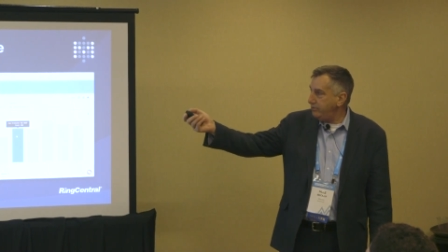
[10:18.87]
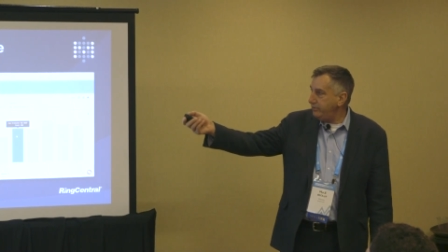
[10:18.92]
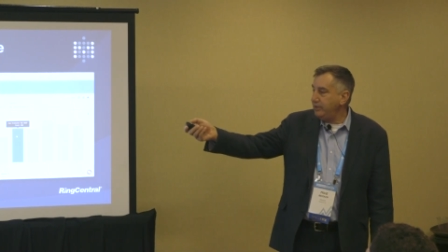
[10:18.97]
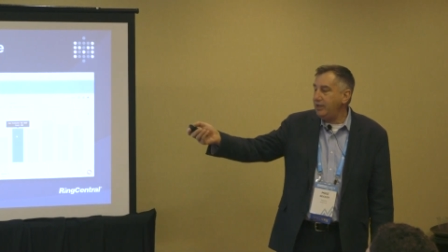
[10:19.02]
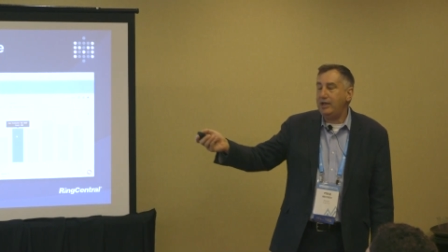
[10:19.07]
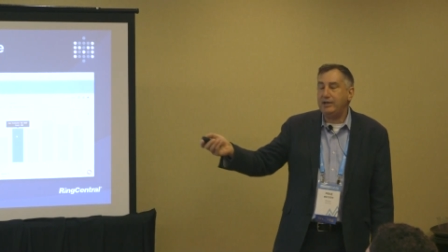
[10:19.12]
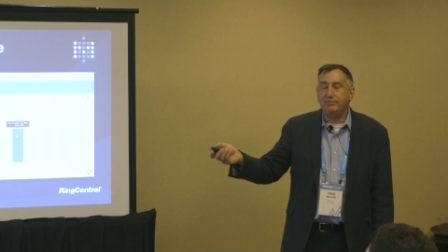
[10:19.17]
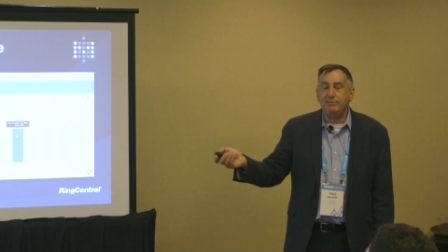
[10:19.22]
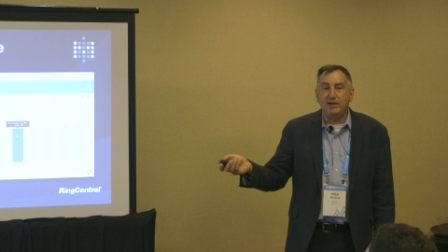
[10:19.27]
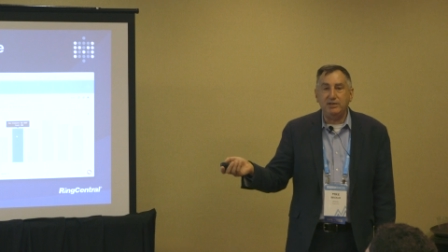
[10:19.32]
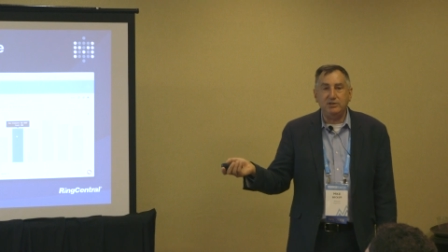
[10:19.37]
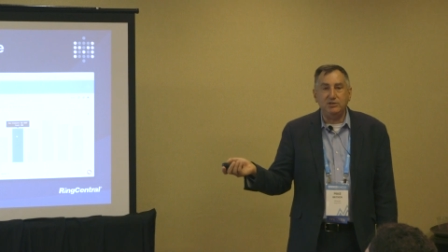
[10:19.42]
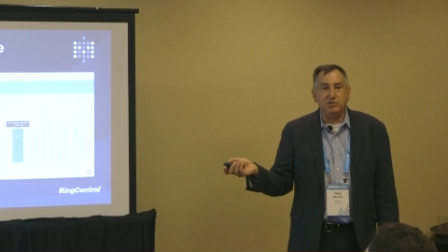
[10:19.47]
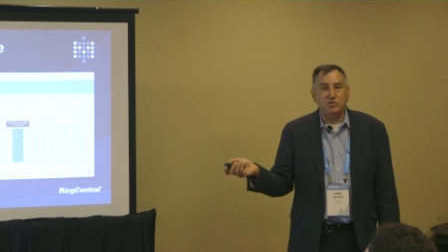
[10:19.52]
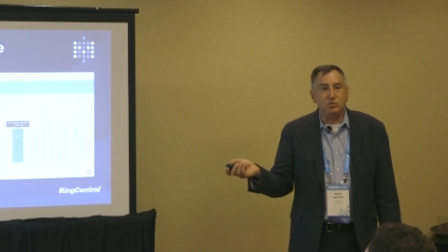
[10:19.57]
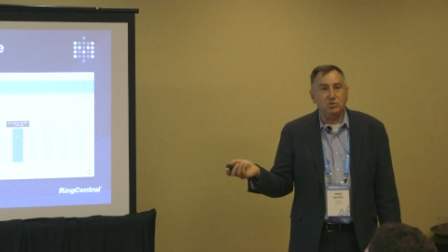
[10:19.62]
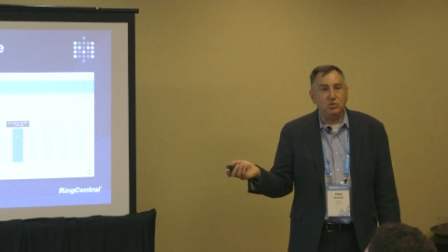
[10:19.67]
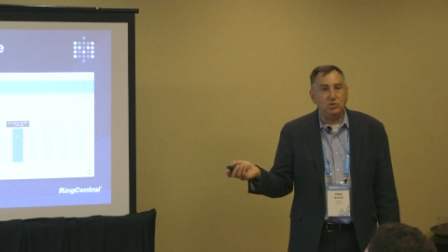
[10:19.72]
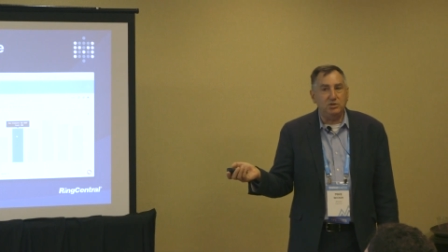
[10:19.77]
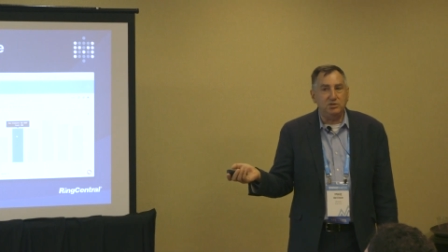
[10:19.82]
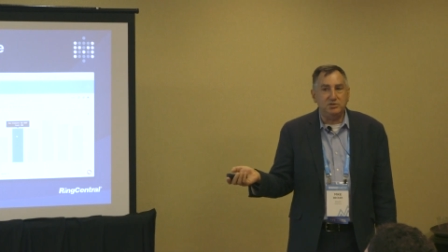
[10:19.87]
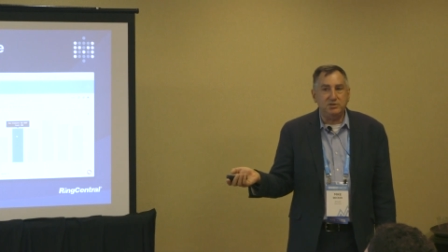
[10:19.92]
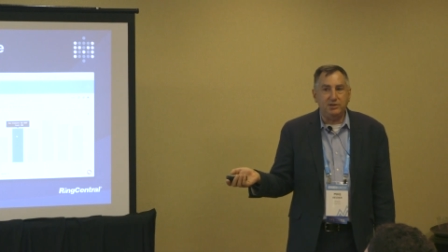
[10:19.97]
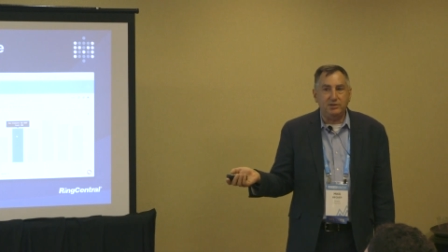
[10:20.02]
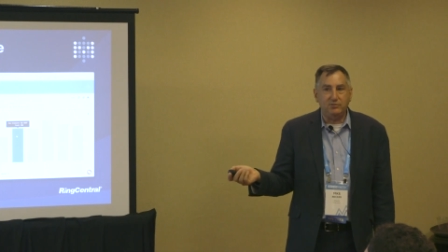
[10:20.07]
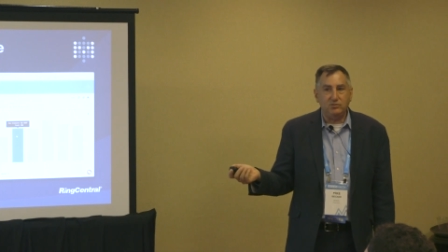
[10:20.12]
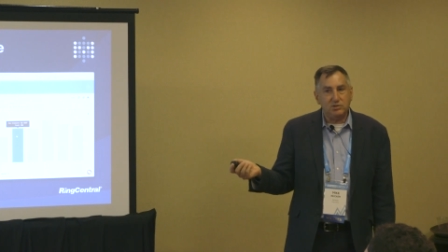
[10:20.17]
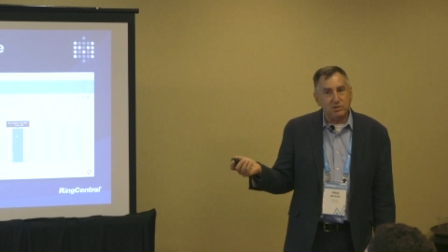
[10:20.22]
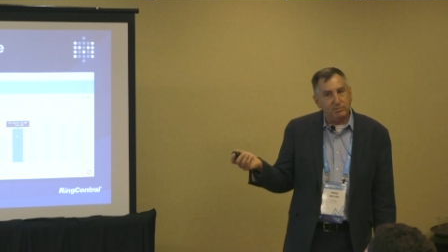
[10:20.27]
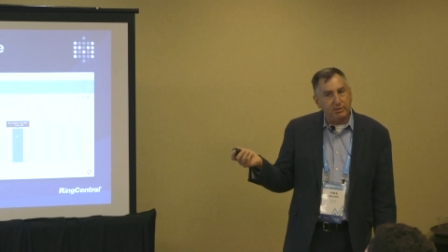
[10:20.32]
what we like about this tool is
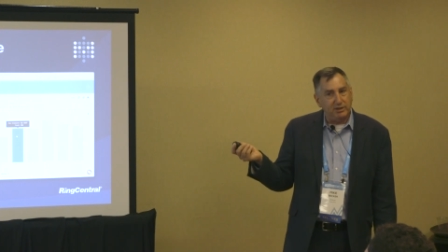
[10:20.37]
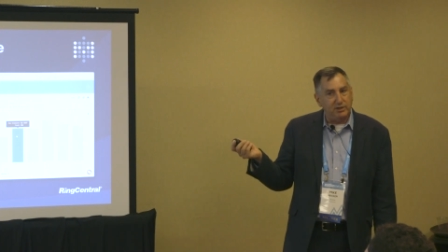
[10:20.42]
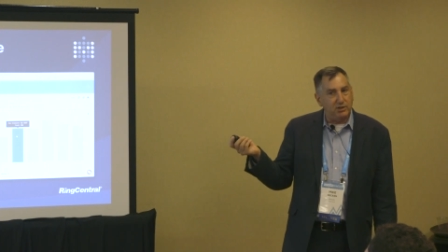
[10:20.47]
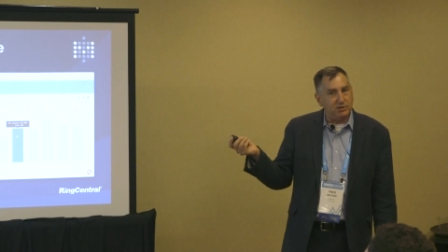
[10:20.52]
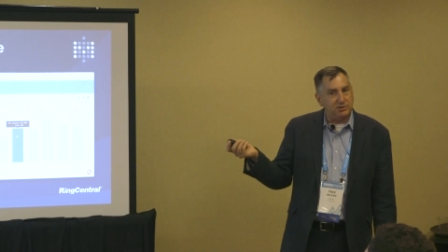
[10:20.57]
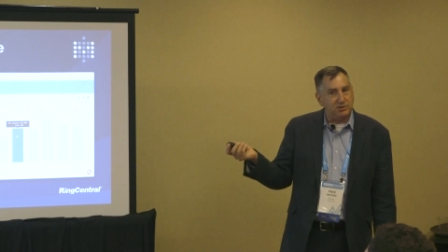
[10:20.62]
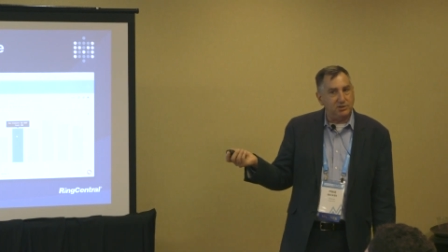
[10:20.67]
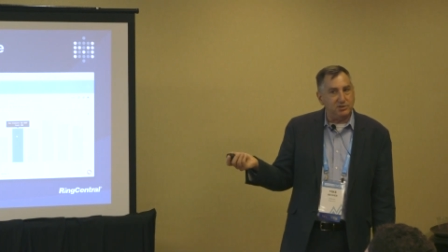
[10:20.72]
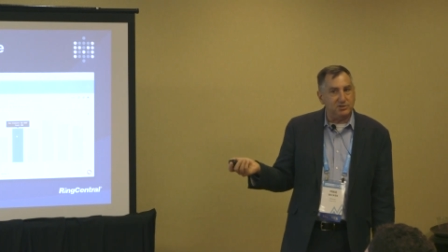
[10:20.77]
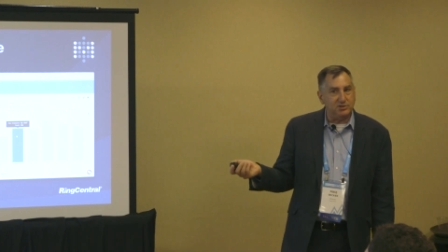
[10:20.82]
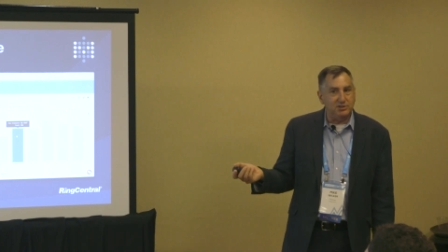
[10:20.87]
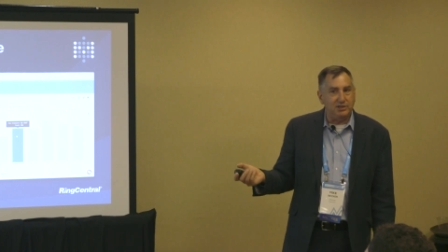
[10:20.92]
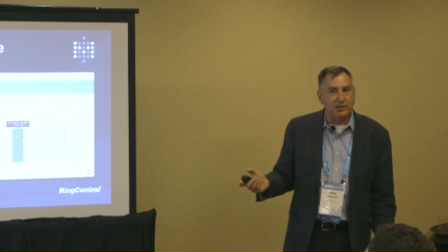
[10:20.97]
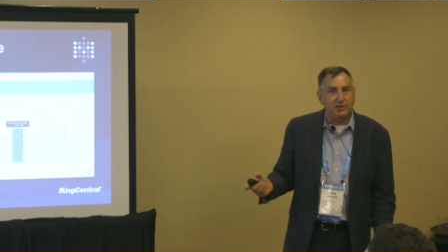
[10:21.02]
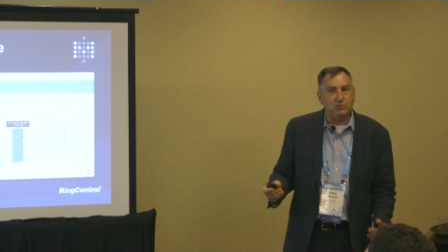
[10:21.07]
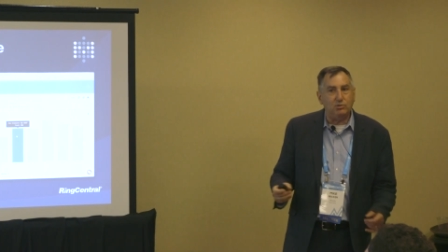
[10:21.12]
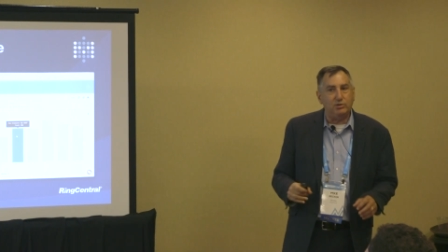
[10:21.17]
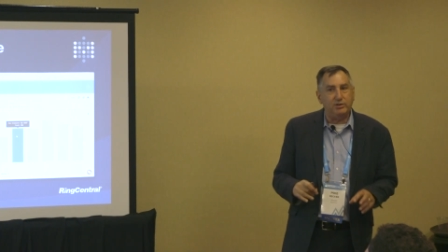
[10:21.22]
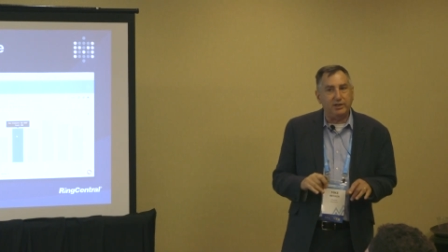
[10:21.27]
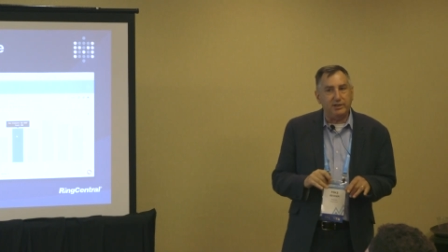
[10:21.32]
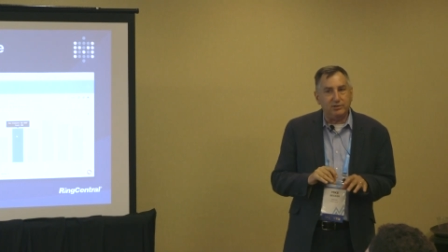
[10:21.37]
that if somebody knows a little SQL,